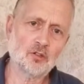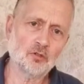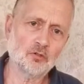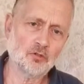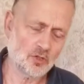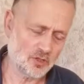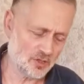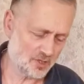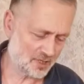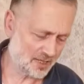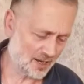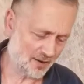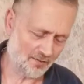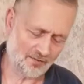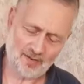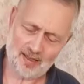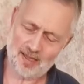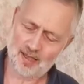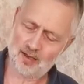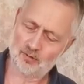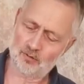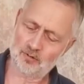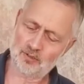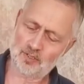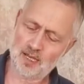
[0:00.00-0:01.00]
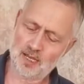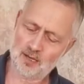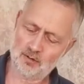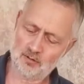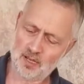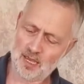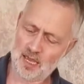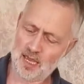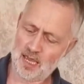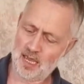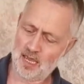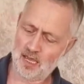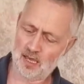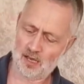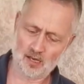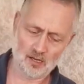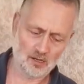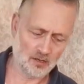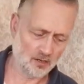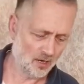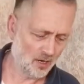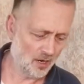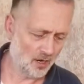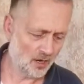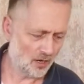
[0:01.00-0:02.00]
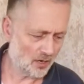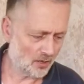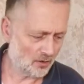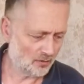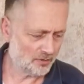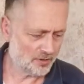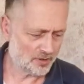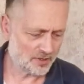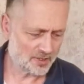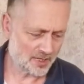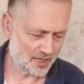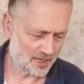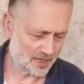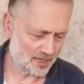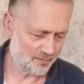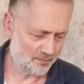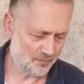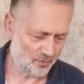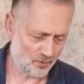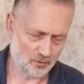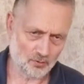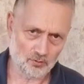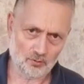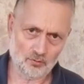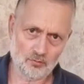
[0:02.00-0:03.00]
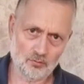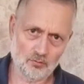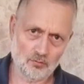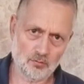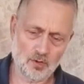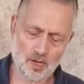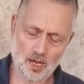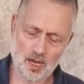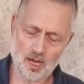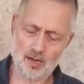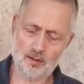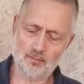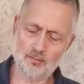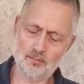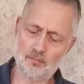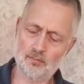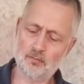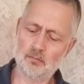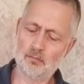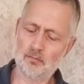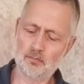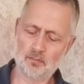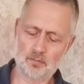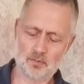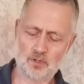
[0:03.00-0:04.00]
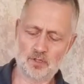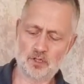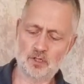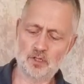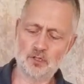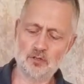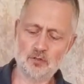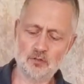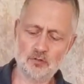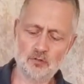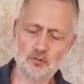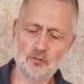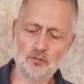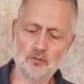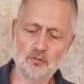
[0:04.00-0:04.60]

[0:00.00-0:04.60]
stuff out down here on the table, to,